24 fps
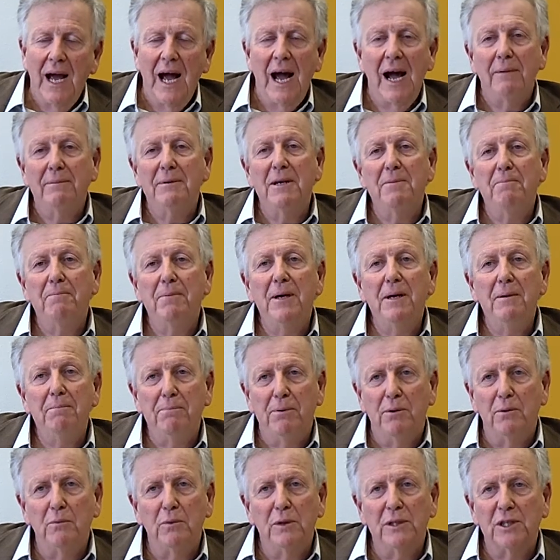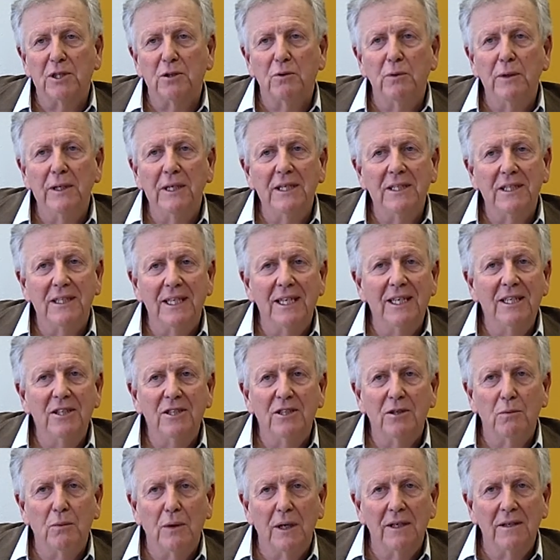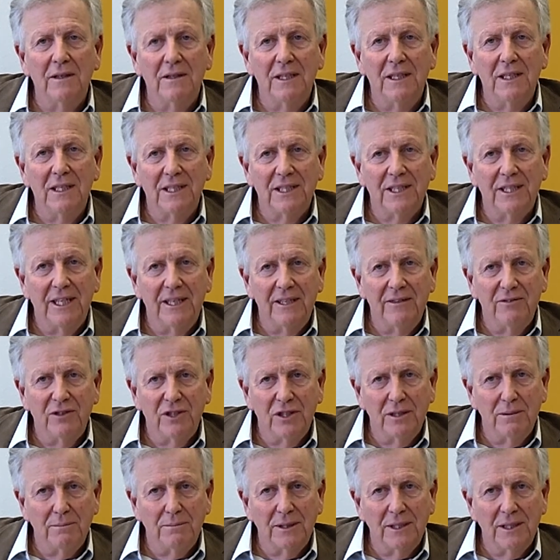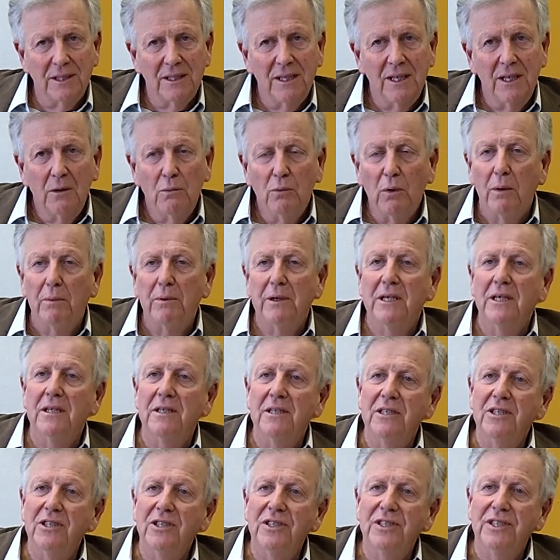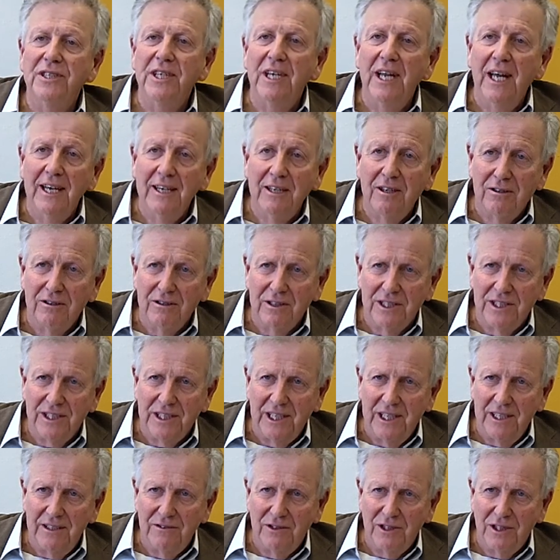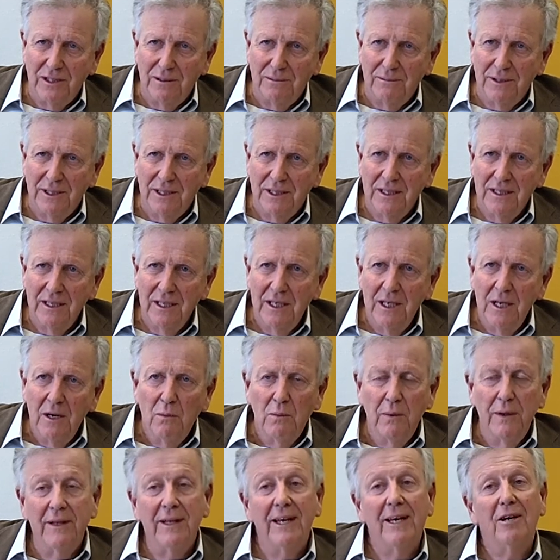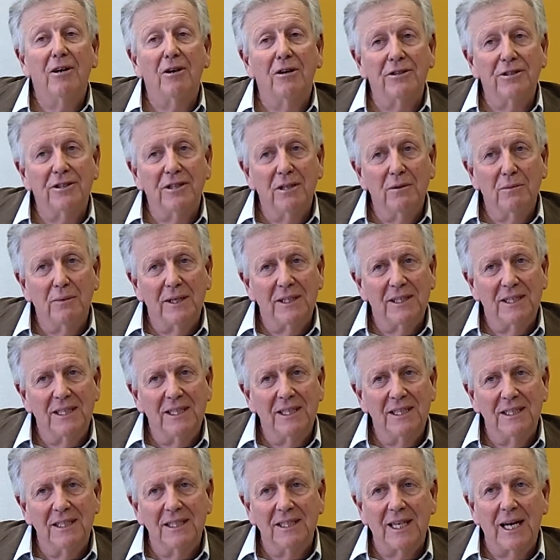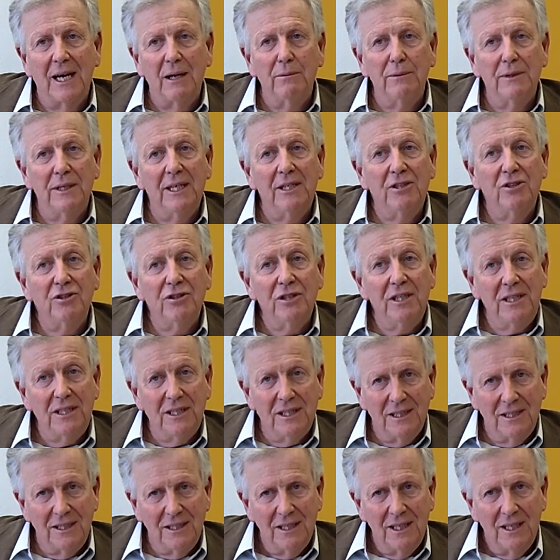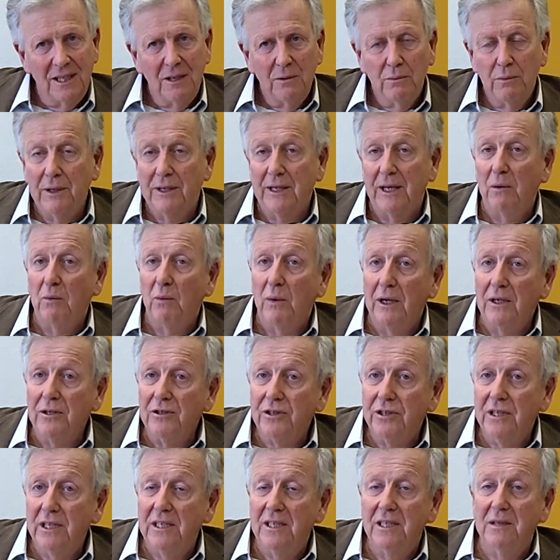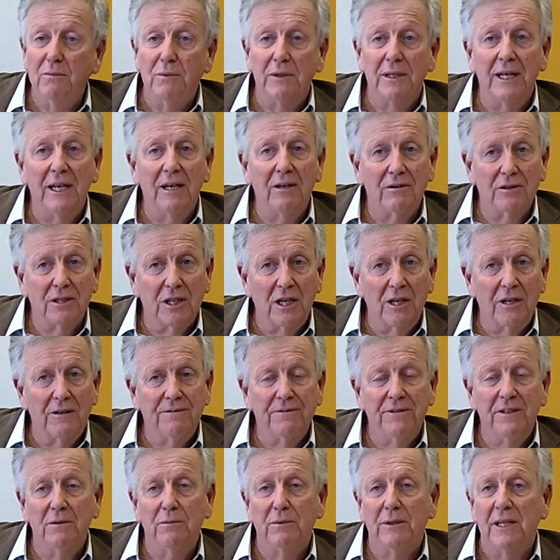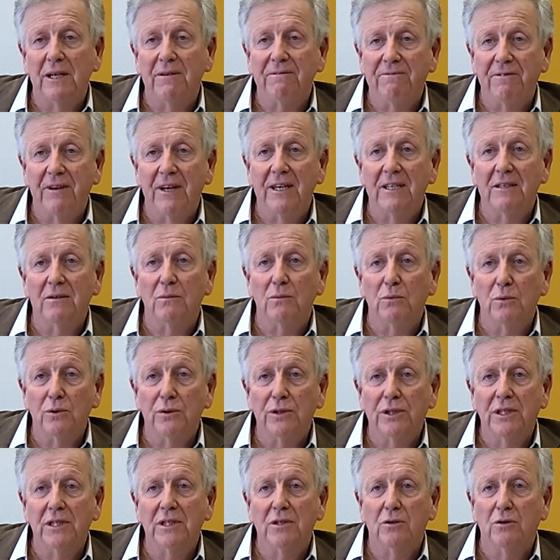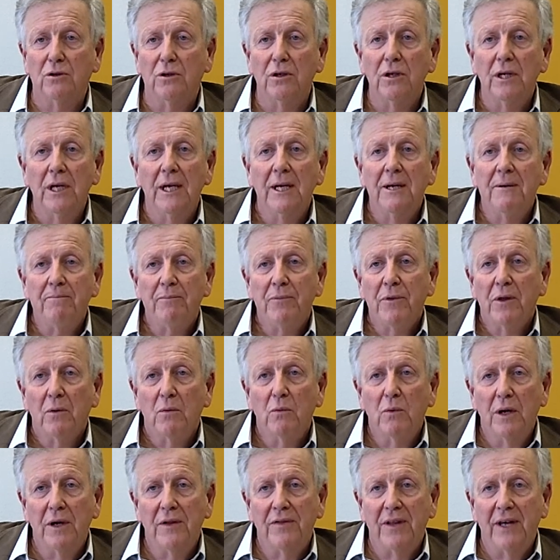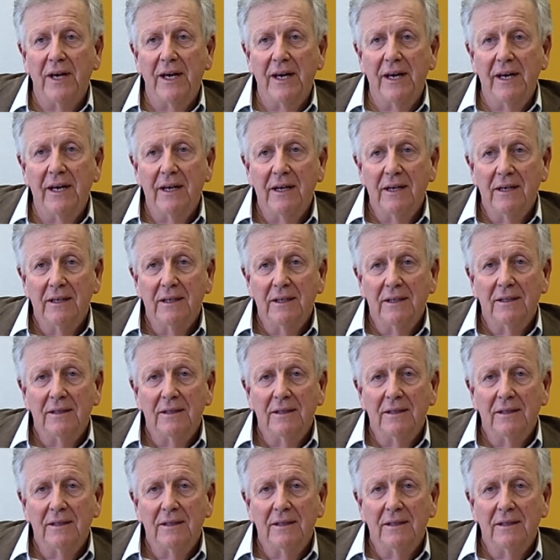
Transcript: How many people were squeezed into one of these slave ships? What were conditions like on the slave ships? When they got to the West Indies, how were they treated? Were they well treated? Were they looked after? Were they fed and watered? Or were they